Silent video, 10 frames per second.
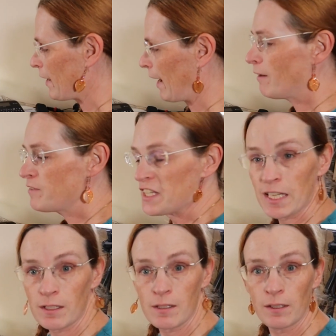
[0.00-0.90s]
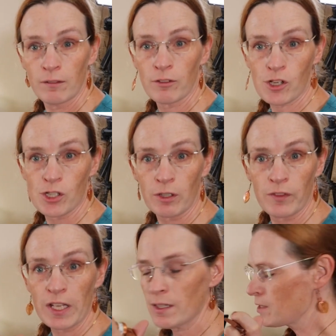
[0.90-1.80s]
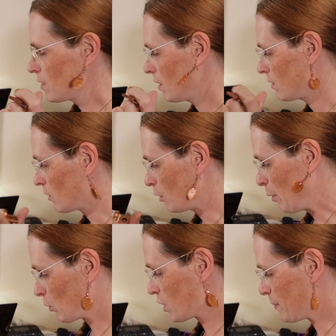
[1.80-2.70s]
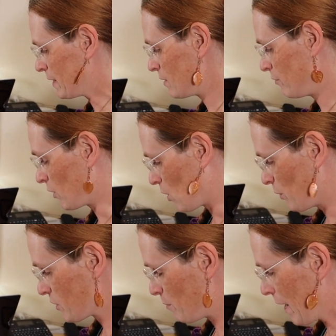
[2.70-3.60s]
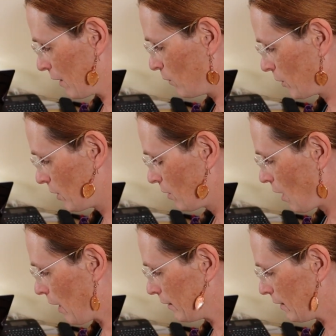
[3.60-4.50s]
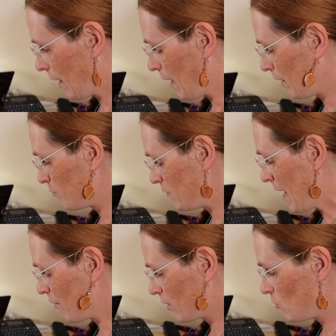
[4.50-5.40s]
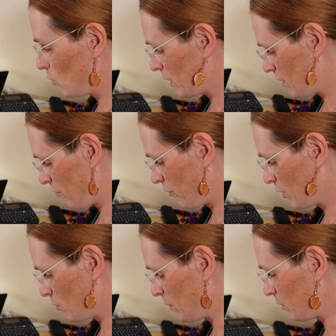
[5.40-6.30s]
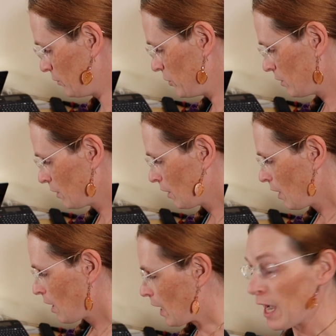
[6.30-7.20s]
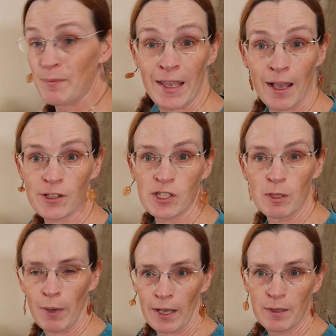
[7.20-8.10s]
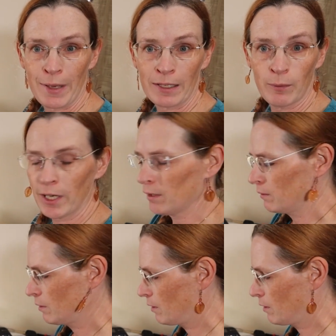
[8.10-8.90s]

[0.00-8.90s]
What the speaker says: They have tinned version of these. They're a little bit more expensive. They're always on back order. Now that I'm doing the final build, I may actually buy them anyway.